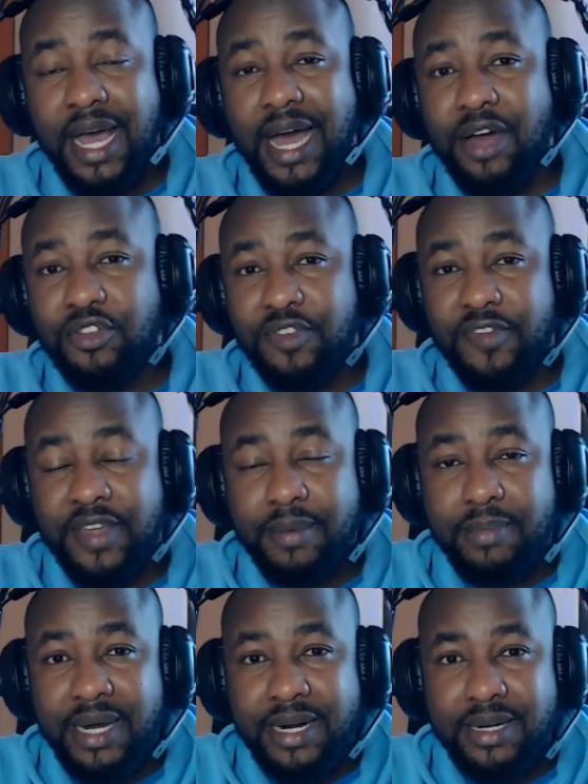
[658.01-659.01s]
Out of the
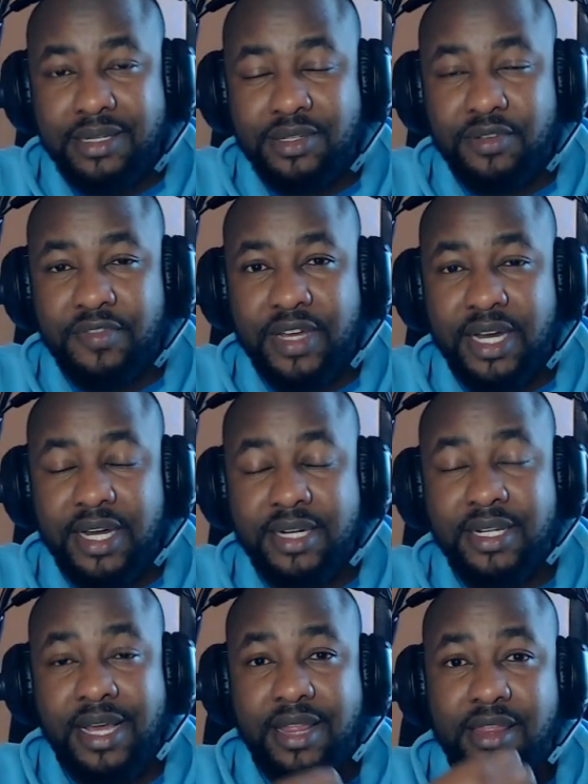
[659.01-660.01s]
abundance of the heart,
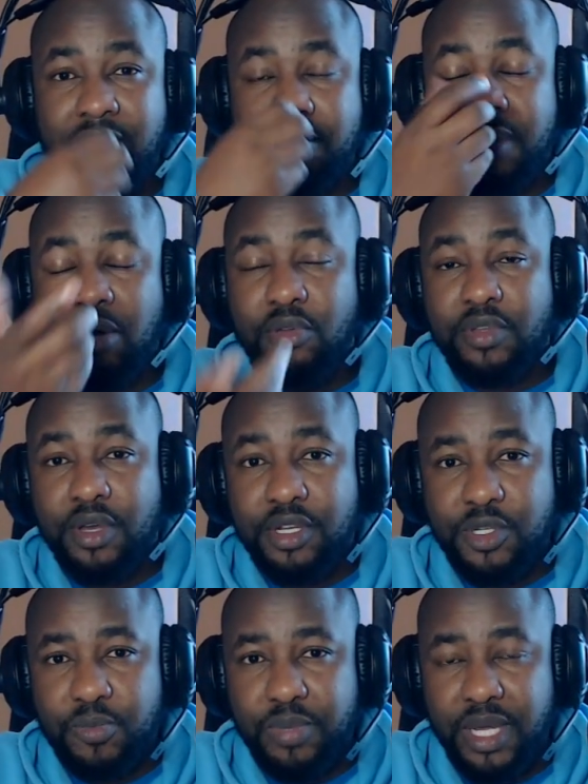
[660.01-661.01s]
the mouth
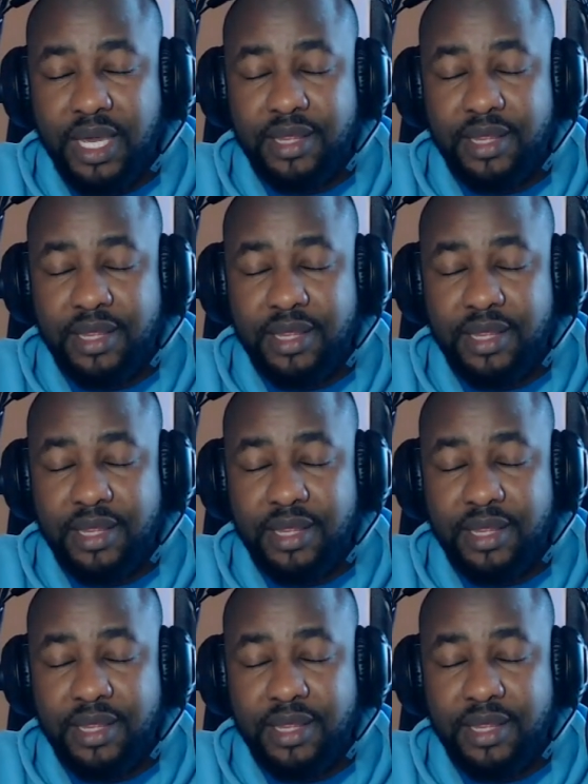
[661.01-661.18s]
speaketh.